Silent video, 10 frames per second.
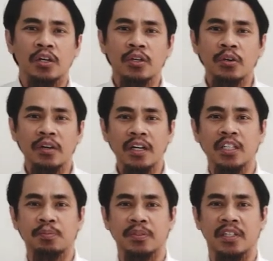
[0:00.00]
During
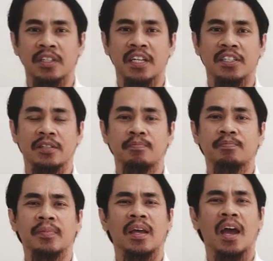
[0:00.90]
this presentation,
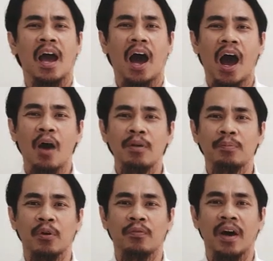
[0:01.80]
I will
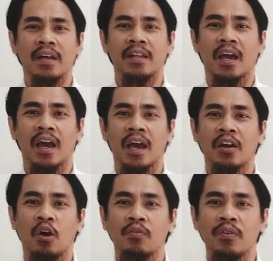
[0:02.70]
provide an
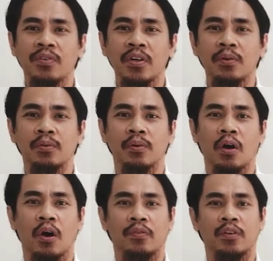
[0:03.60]
overview
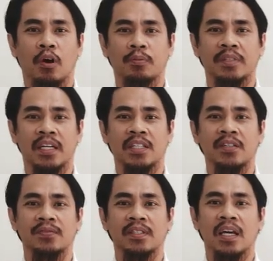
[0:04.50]
of the
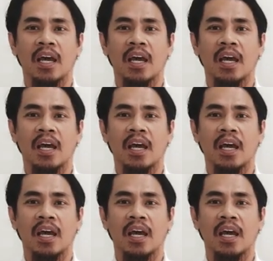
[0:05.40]
objectives